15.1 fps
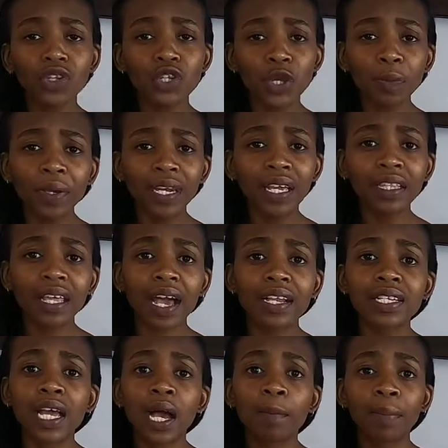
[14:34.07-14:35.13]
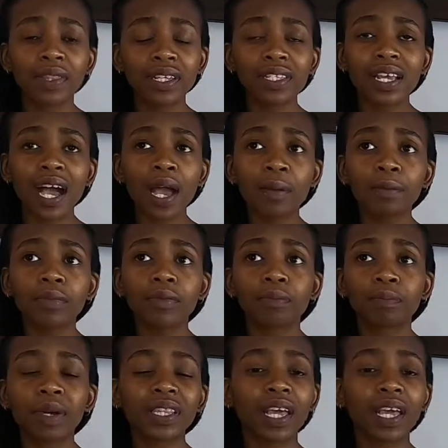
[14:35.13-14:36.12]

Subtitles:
So meaning that by the time